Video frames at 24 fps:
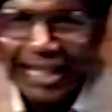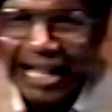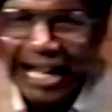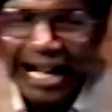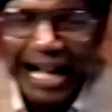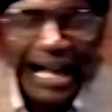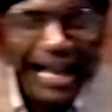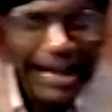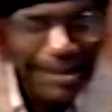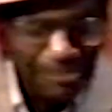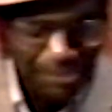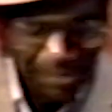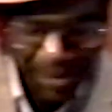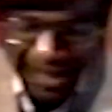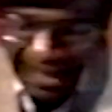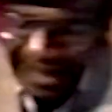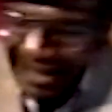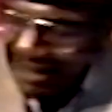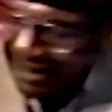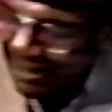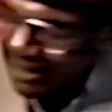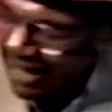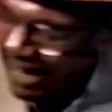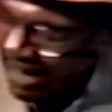I
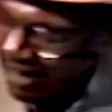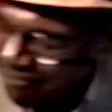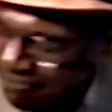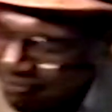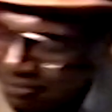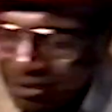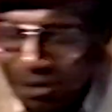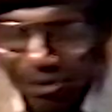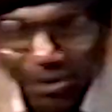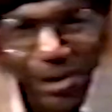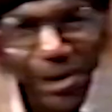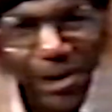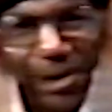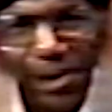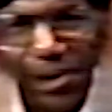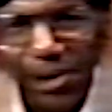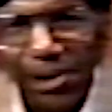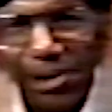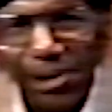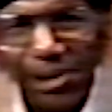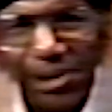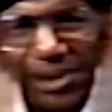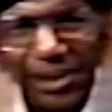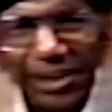mean, after
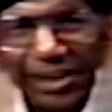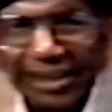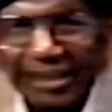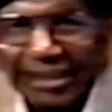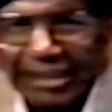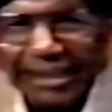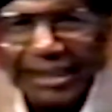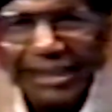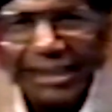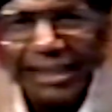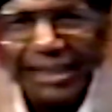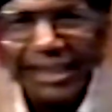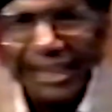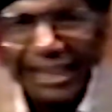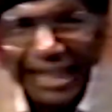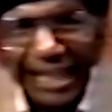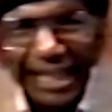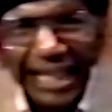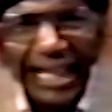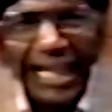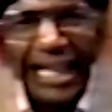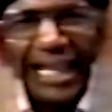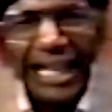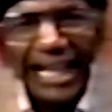all,
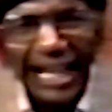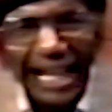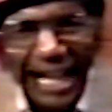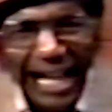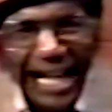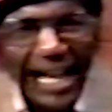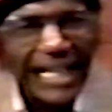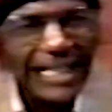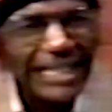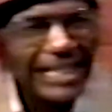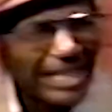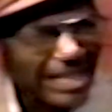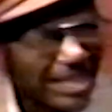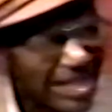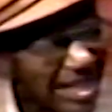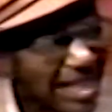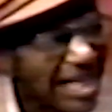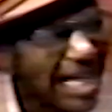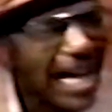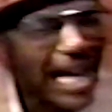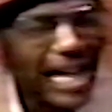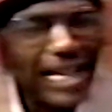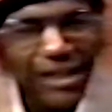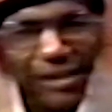I just
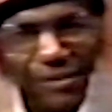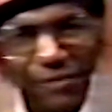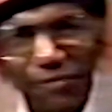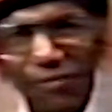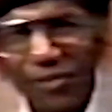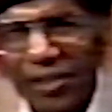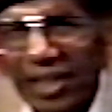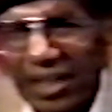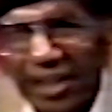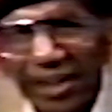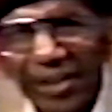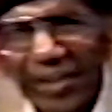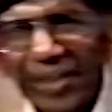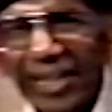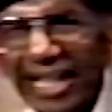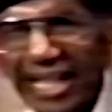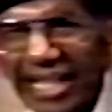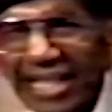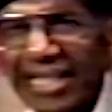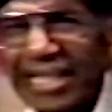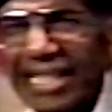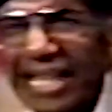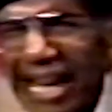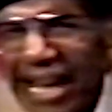kind of figured
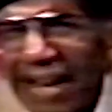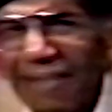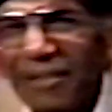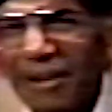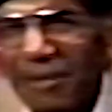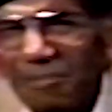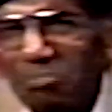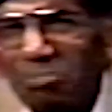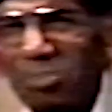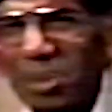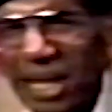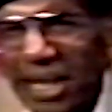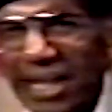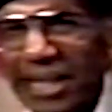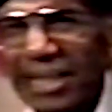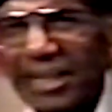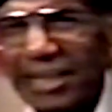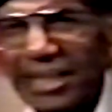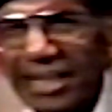there's never been a